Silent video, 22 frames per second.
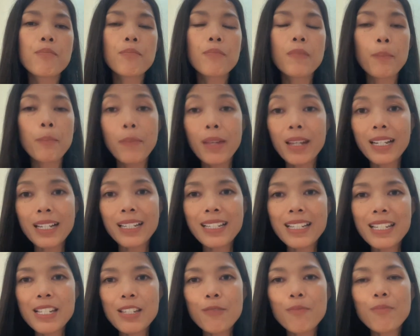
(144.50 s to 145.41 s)

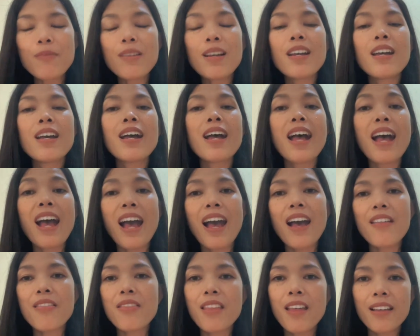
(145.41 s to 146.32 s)
mechanism
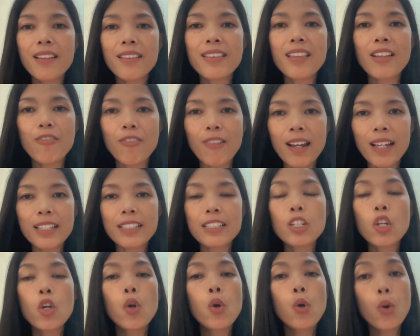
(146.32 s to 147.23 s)
and the right
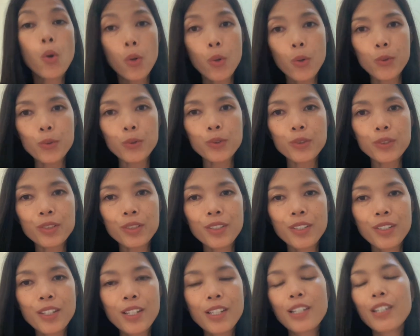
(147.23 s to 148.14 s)
court.
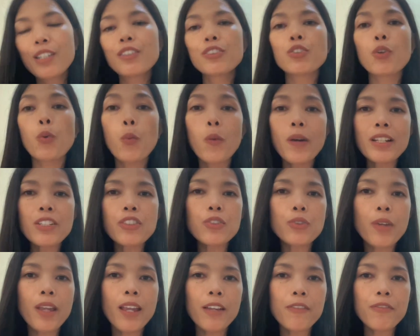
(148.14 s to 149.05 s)
So once you
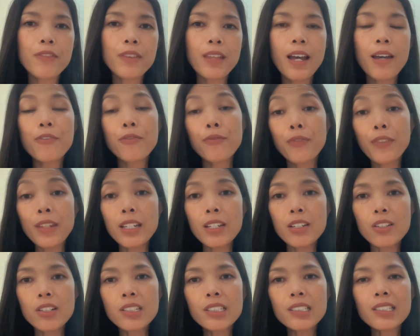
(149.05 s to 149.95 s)
have that
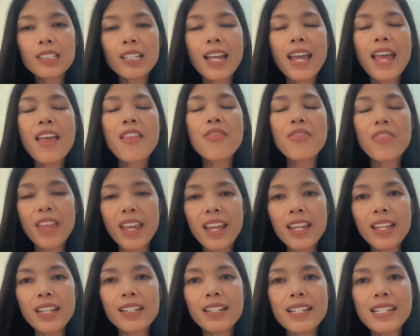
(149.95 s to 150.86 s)
figured, and
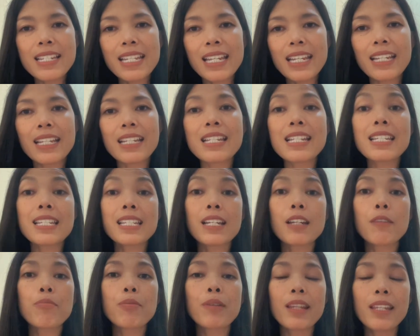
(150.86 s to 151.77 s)
then the second
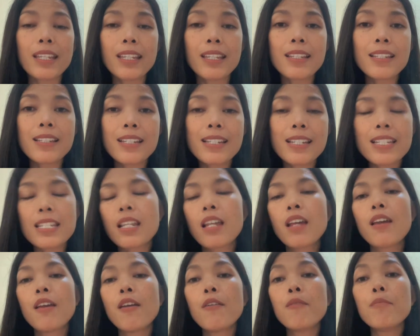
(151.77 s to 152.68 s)
step is
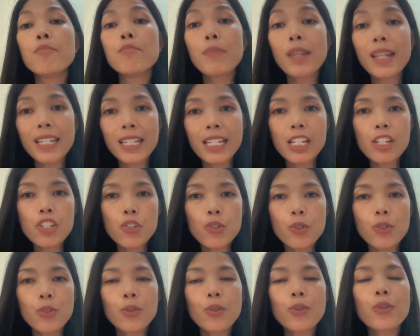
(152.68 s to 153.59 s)
making
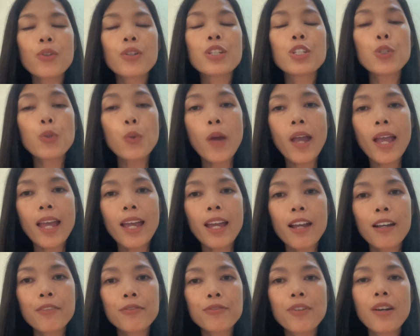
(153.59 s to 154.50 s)
sure you
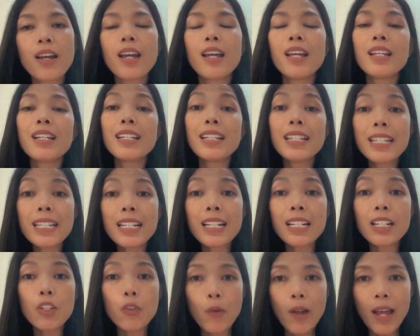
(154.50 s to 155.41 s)
have
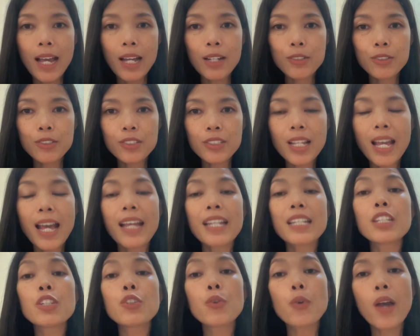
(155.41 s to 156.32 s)
legal ground
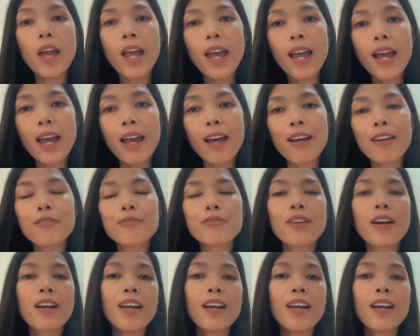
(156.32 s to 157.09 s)
and you have